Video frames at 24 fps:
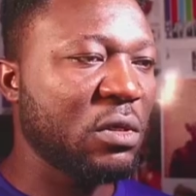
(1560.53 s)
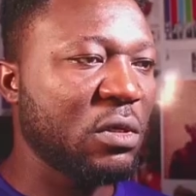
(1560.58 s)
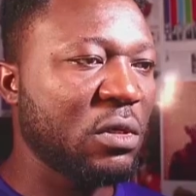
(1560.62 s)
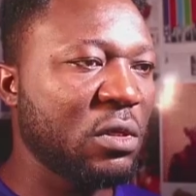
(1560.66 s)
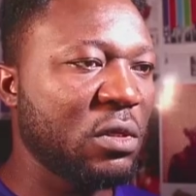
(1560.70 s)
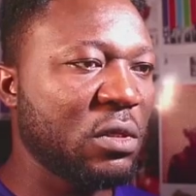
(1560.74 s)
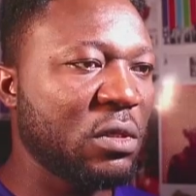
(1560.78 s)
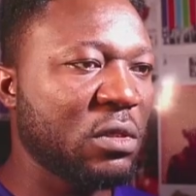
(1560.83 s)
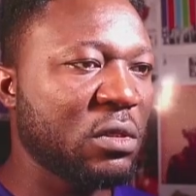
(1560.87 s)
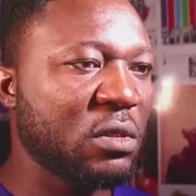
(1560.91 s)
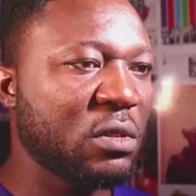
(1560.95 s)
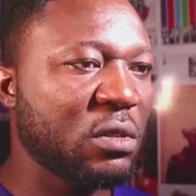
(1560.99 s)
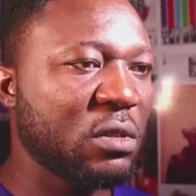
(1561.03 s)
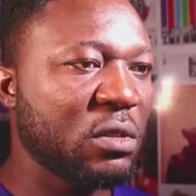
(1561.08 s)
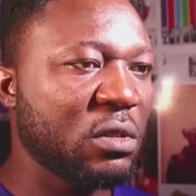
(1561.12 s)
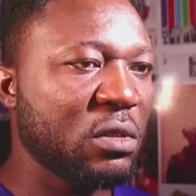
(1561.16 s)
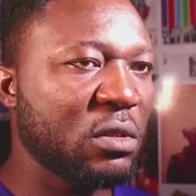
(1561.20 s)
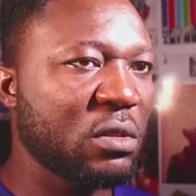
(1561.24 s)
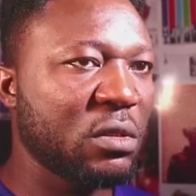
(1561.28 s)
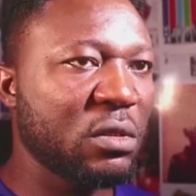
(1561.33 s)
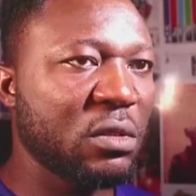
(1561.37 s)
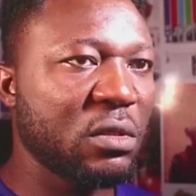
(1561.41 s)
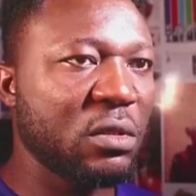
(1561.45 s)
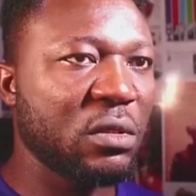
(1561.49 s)
Hit
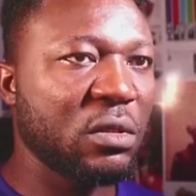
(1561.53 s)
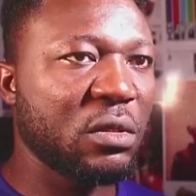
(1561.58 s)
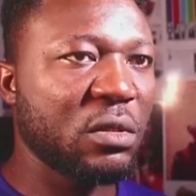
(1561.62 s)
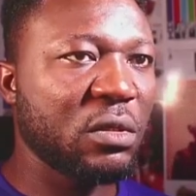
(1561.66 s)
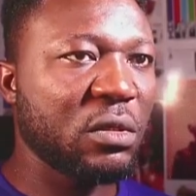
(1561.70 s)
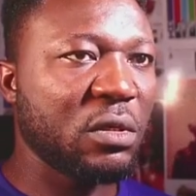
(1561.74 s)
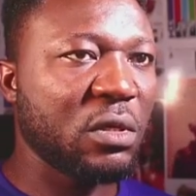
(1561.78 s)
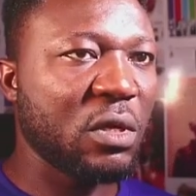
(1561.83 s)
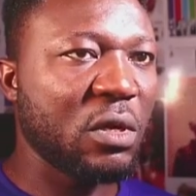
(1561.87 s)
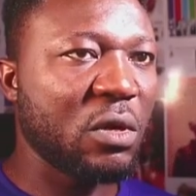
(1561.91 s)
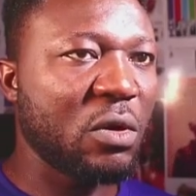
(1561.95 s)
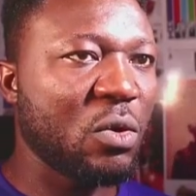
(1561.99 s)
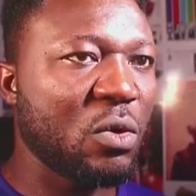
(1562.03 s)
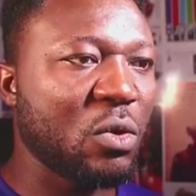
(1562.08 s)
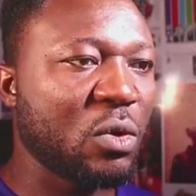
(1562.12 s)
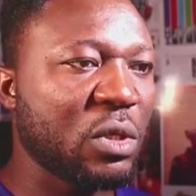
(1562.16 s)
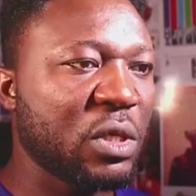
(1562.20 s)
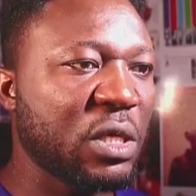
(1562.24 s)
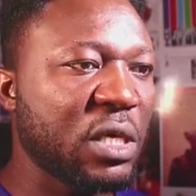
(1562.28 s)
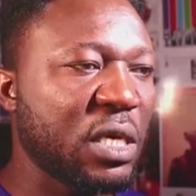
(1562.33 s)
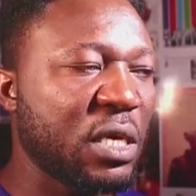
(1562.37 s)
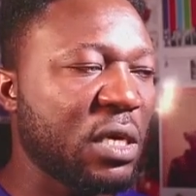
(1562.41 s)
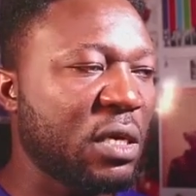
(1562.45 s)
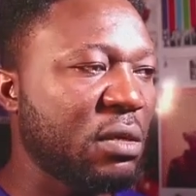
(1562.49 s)
the
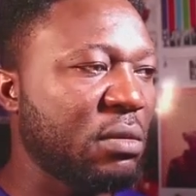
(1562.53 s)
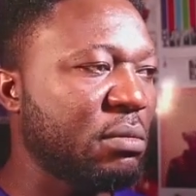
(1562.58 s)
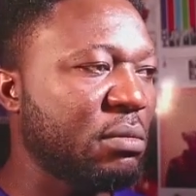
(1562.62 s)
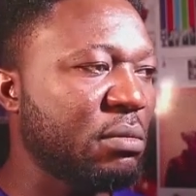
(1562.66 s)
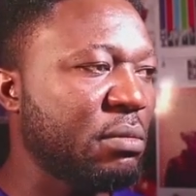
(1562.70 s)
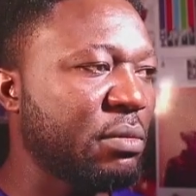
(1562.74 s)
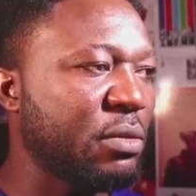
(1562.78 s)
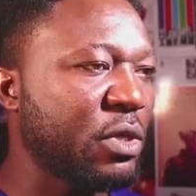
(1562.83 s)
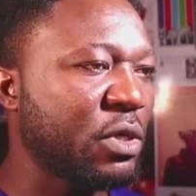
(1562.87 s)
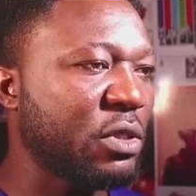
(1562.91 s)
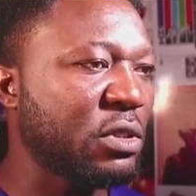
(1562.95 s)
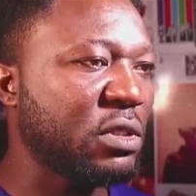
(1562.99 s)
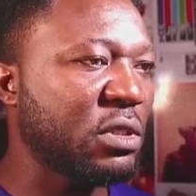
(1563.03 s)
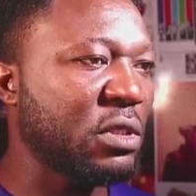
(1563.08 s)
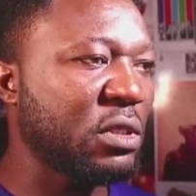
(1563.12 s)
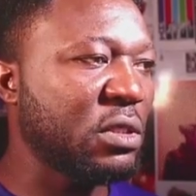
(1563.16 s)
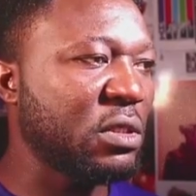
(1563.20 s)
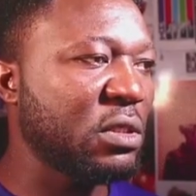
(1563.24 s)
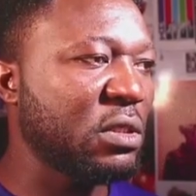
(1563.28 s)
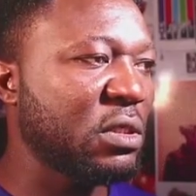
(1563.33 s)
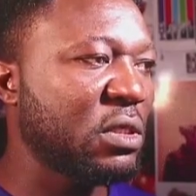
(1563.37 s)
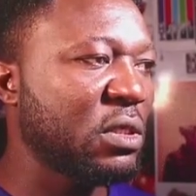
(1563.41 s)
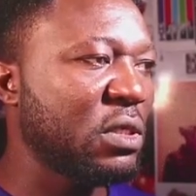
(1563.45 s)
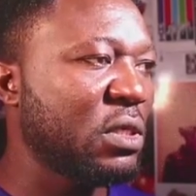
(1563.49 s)
OK
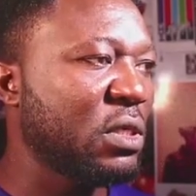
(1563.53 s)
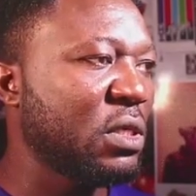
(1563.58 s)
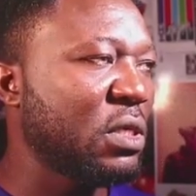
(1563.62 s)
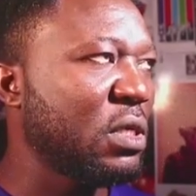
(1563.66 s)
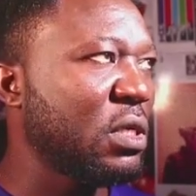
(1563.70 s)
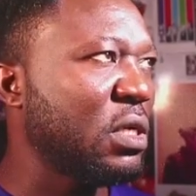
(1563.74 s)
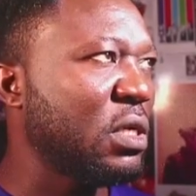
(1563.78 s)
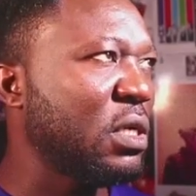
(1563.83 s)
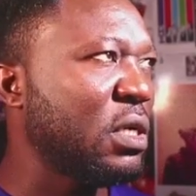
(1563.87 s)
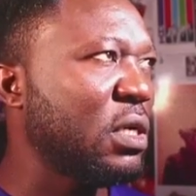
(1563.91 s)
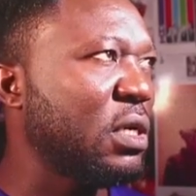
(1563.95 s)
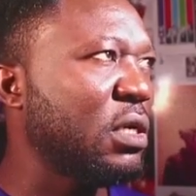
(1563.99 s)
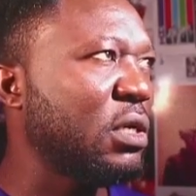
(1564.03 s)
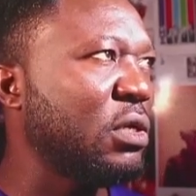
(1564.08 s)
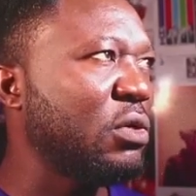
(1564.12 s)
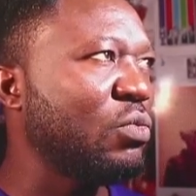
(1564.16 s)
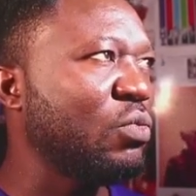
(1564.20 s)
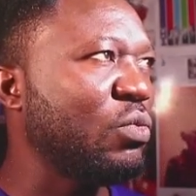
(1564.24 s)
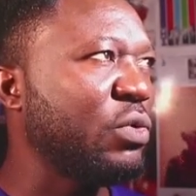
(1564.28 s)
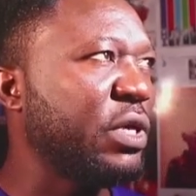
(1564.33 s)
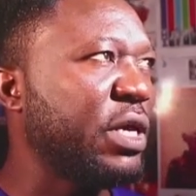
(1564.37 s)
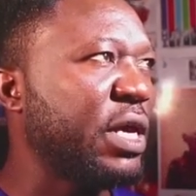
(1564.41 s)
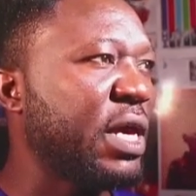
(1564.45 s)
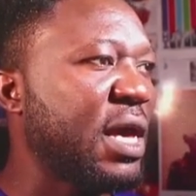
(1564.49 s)
button,
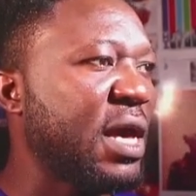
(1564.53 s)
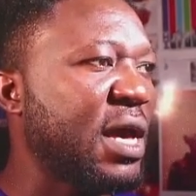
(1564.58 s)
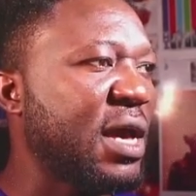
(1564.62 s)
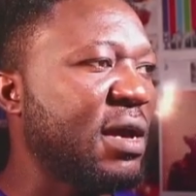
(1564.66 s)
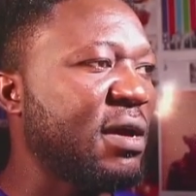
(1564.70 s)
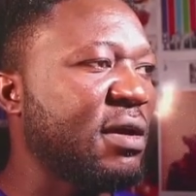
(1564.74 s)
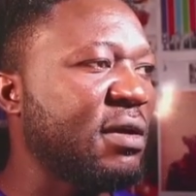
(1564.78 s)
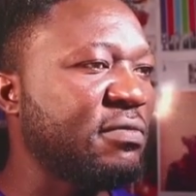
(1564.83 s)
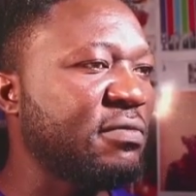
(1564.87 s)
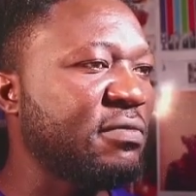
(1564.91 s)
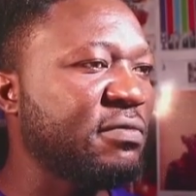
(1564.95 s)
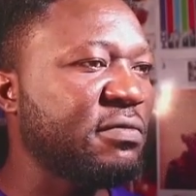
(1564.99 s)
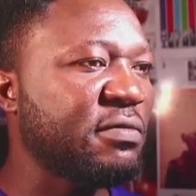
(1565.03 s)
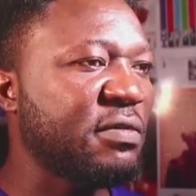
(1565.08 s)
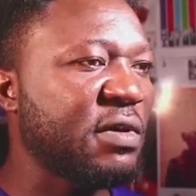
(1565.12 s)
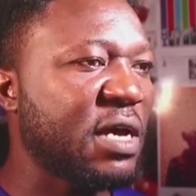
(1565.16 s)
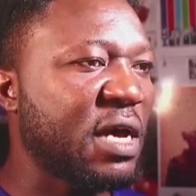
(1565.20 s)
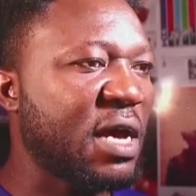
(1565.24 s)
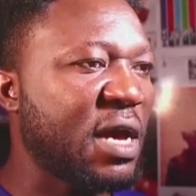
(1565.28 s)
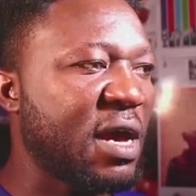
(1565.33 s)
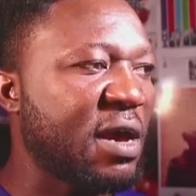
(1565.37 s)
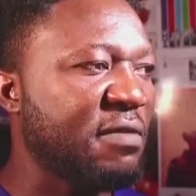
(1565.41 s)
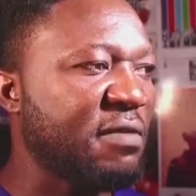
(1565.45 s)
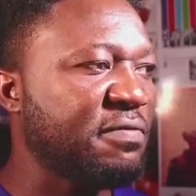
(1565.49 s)
and we have
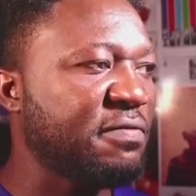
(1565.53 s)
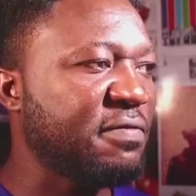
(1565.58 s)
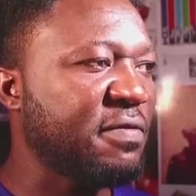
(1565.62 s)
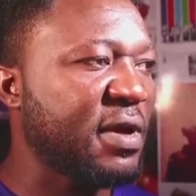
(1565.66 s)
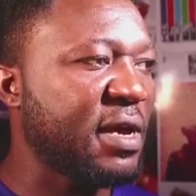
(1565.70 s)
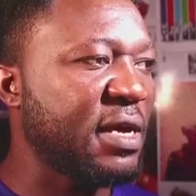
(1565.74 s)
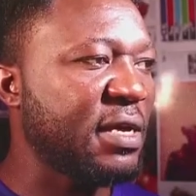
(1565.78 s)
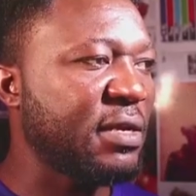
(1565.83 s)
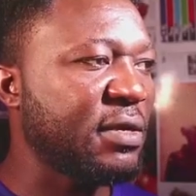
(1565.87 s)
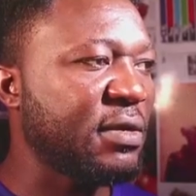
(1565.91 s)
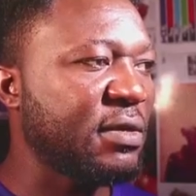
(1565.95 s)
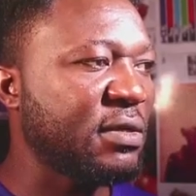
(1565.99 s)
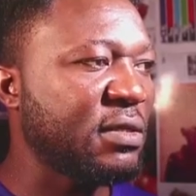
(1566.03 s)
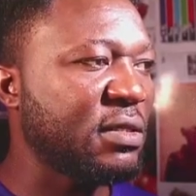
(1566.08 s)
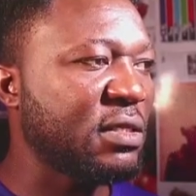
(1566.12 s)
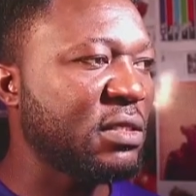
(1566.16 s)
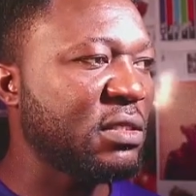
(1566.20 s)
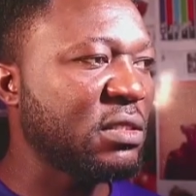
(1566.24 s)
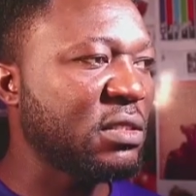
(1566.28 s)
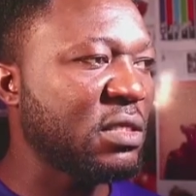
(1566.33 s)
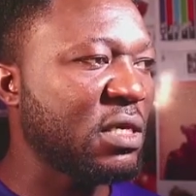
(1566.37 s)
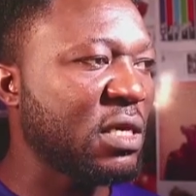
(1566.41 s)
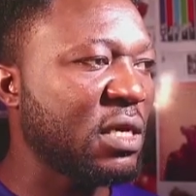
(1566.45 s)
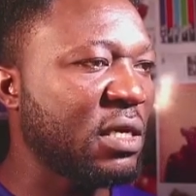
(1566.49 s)
our final
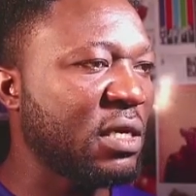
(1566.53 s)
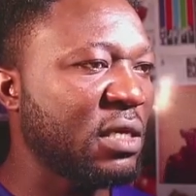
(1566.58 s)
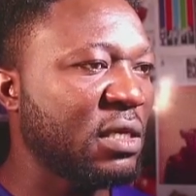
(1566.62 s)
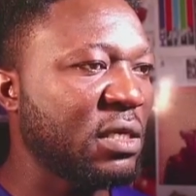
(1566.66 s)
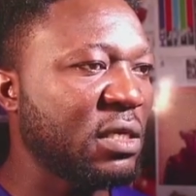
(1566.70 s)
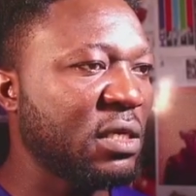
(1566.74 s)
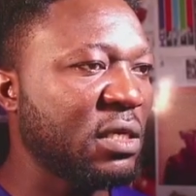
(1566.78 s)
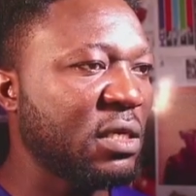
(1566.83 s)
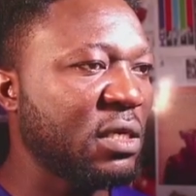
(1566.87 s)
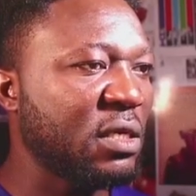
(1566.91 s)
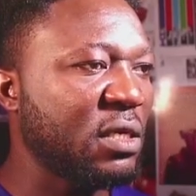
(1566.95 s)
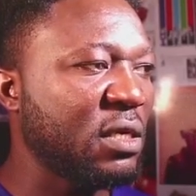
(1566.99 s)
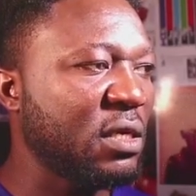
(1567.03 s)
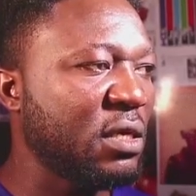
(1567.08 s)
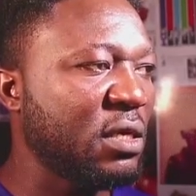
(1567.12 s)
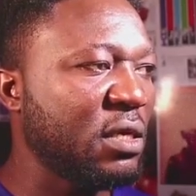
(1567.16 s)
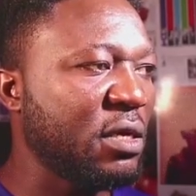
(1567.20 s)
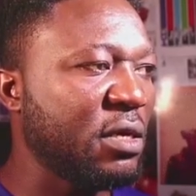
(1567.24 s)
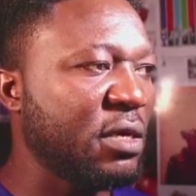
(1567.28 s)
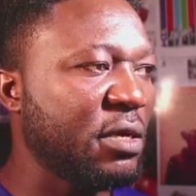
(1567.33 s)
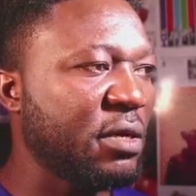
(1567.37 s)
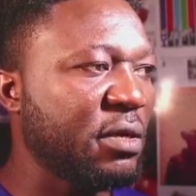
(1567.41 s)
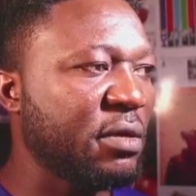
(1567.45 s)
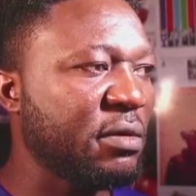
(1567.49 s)
design
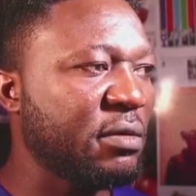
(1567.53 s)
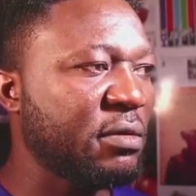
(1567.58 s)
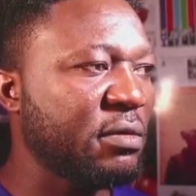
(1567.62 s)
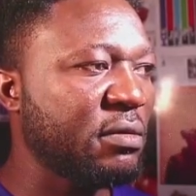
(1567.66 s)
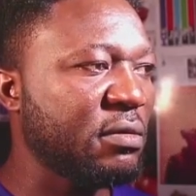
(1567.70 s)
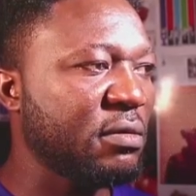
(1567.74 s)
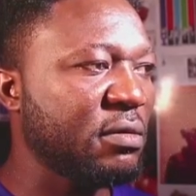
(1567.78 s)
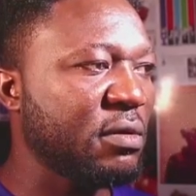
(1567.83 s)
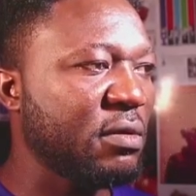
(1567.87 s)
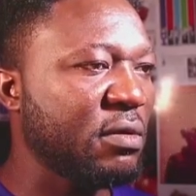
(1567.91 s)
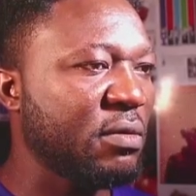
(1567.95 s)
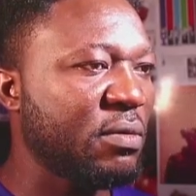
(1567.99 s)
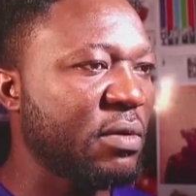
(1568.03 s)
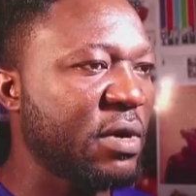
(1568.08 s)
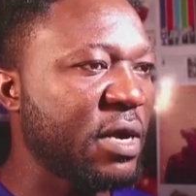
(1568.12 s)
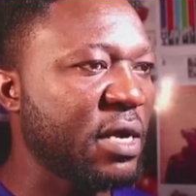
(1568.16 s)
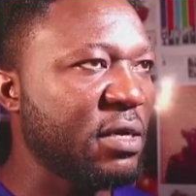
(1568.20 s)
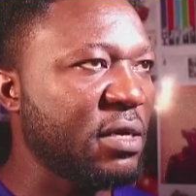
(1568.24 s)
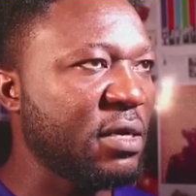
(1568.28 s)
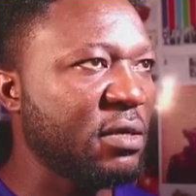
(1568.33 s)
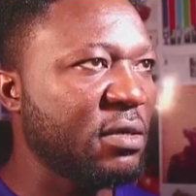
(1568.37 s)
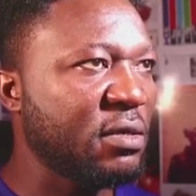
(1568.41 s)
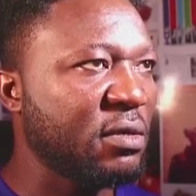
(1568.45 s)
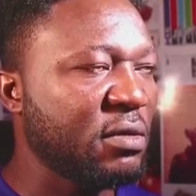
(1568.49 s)
here,
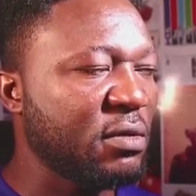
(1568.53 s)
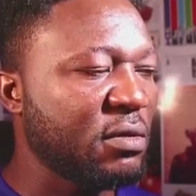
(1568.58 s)
right?